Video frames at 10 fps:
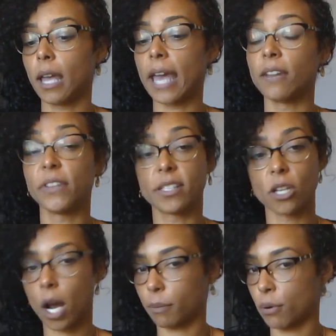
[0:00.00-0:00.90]
And if it's
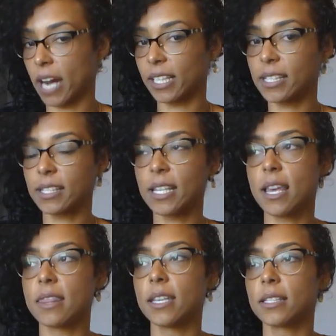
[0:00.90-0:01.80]
not a pregnancy,
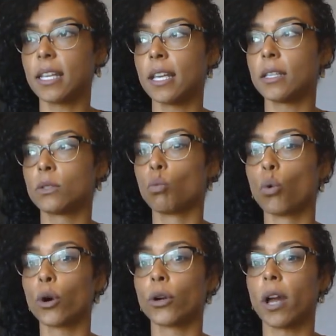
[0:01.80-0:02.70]
then this is
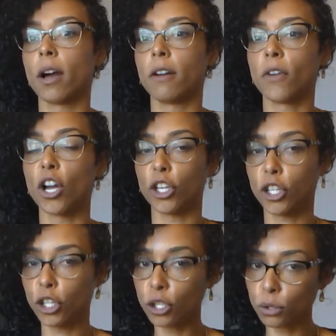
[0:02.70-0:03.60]
word of a
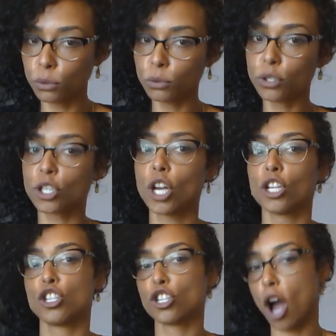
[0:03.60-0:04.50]
huge
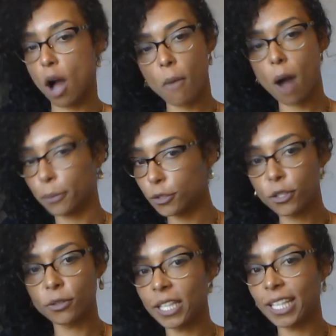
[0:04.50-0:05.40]
job
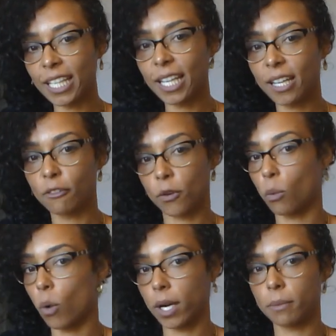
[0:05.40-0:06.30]
opportunity for
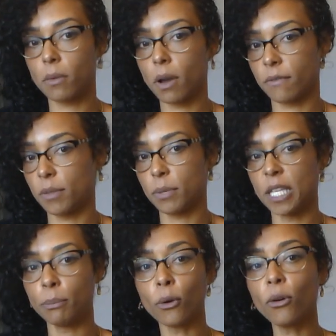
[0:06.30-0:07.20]
one of the
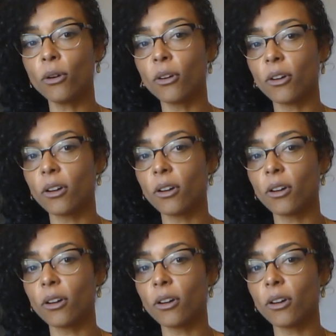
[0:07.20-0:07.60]
people.